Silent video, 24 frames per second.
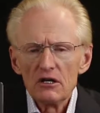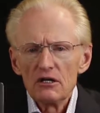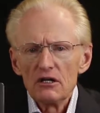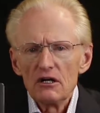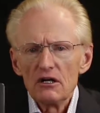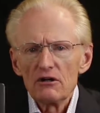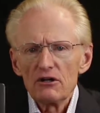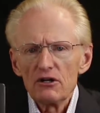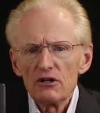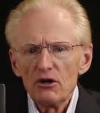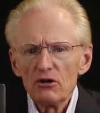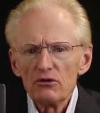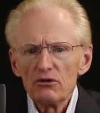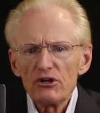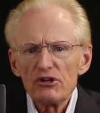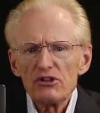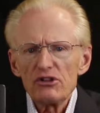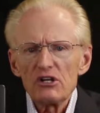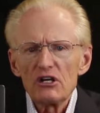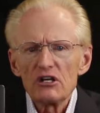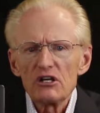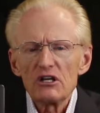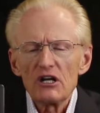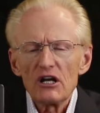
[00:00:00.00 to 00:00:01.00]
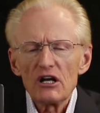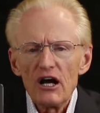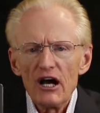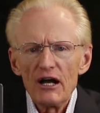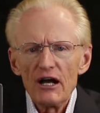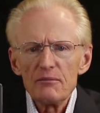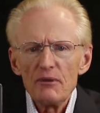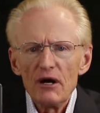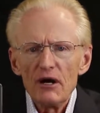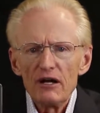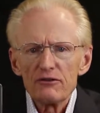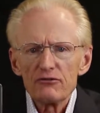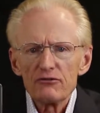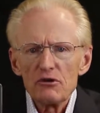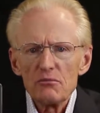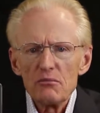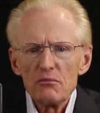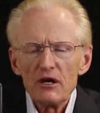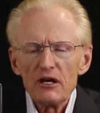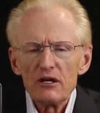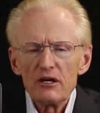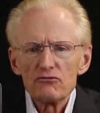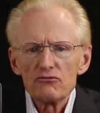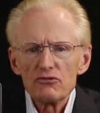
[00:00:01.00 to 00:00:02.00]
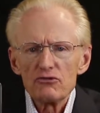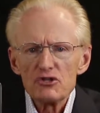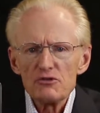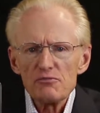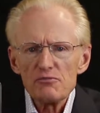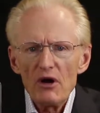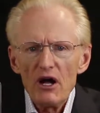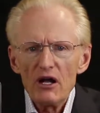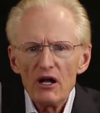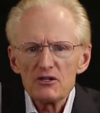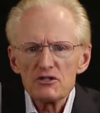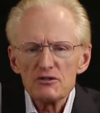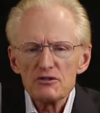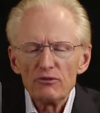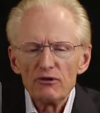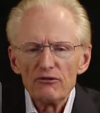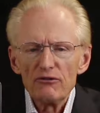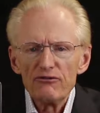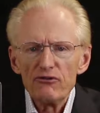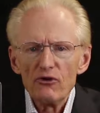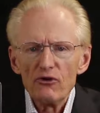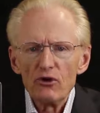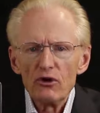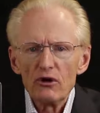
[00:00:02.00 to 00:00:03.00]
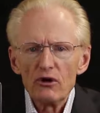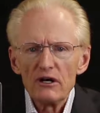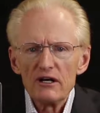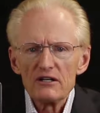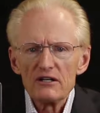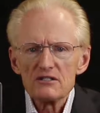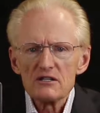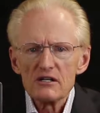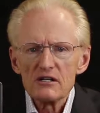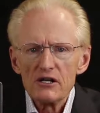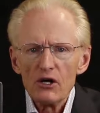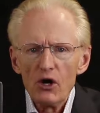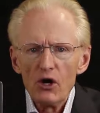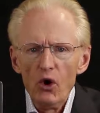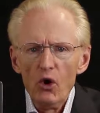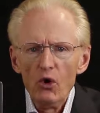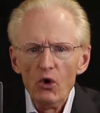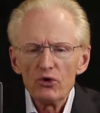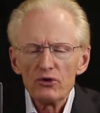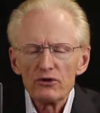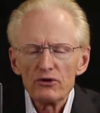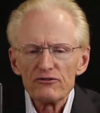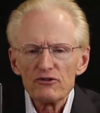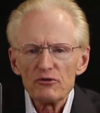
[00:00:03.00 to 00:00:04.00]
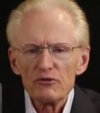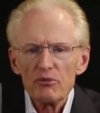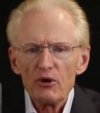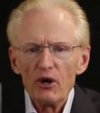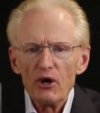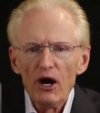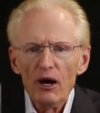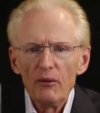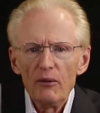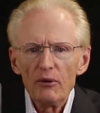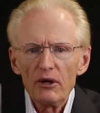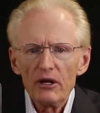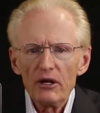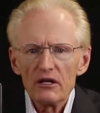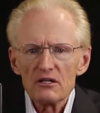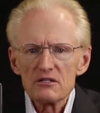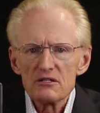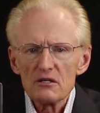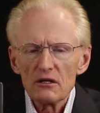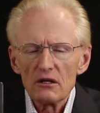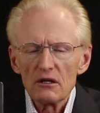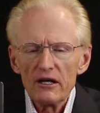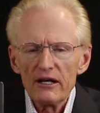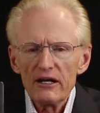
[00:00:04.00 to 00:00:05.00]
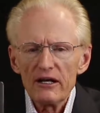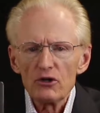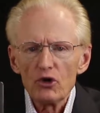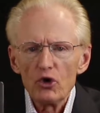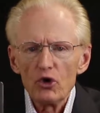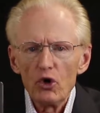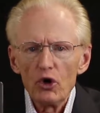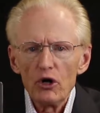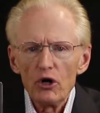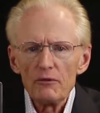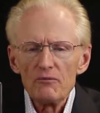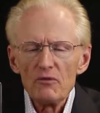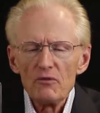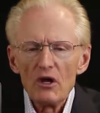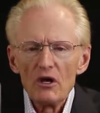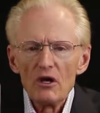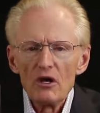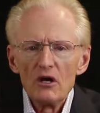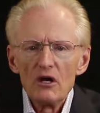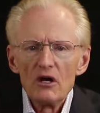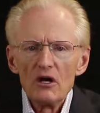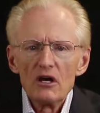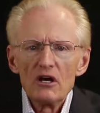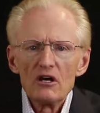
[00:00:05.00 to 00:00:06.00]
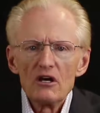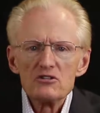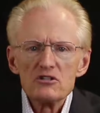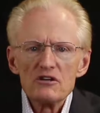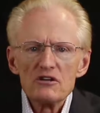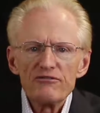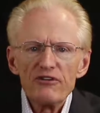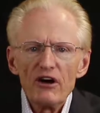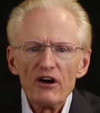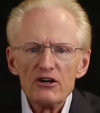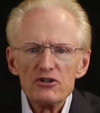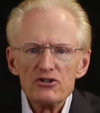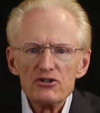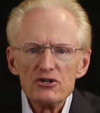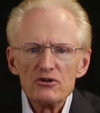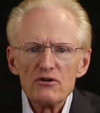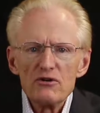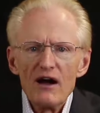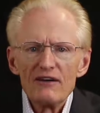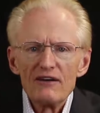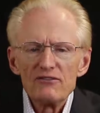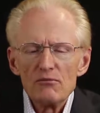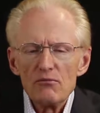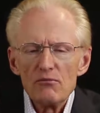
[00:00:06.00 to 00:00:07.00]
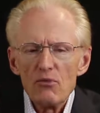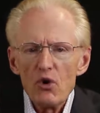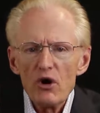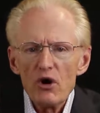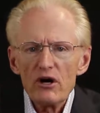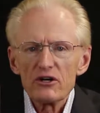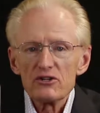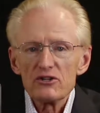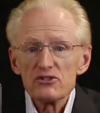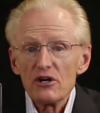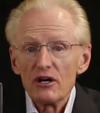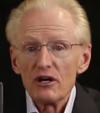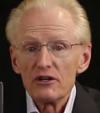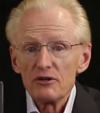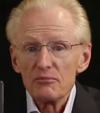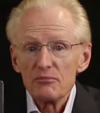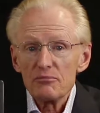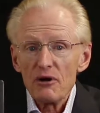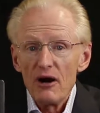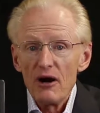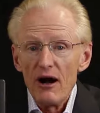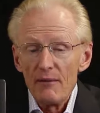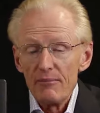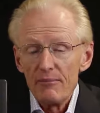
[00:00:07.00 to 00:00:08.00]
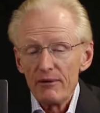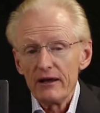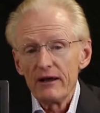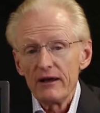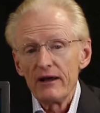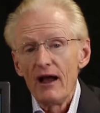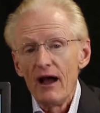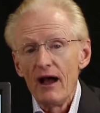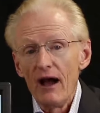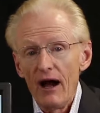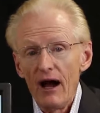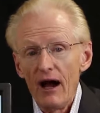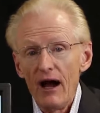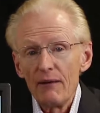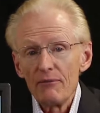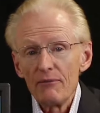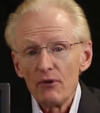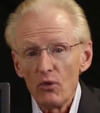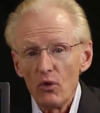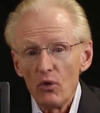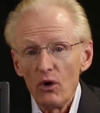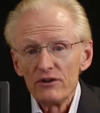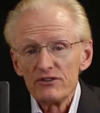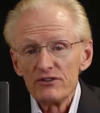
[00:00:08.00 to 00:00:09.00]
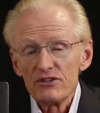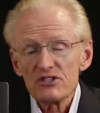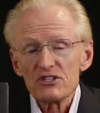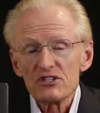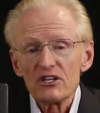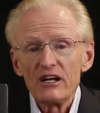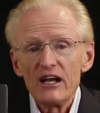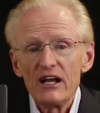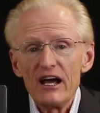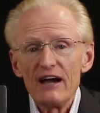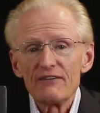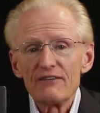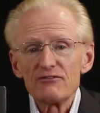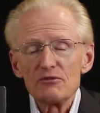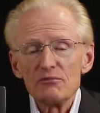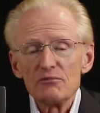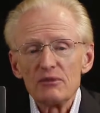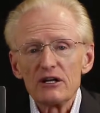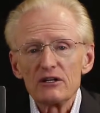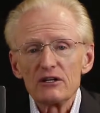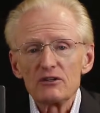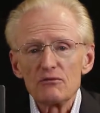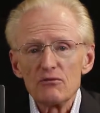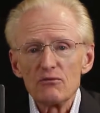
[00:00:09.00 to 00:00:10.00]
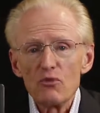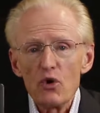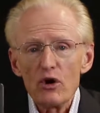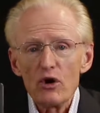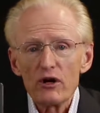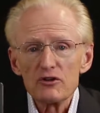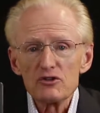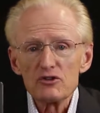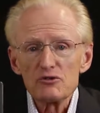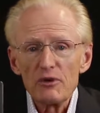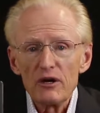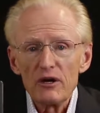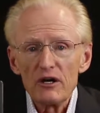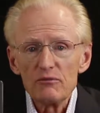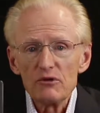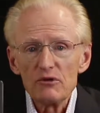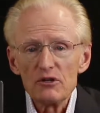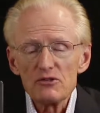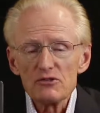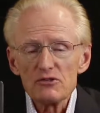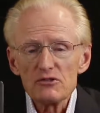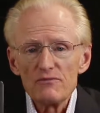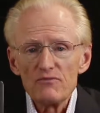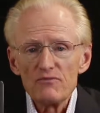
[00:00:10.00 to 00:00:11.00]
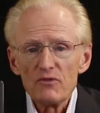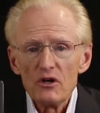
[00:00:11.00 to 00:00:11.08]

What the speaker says: Now, the only thing that I might remain responsible for as the owner of the property, as the landlord, is if I do have a mortgage on the property, I'm the one that's going to have to make the mortgage payments.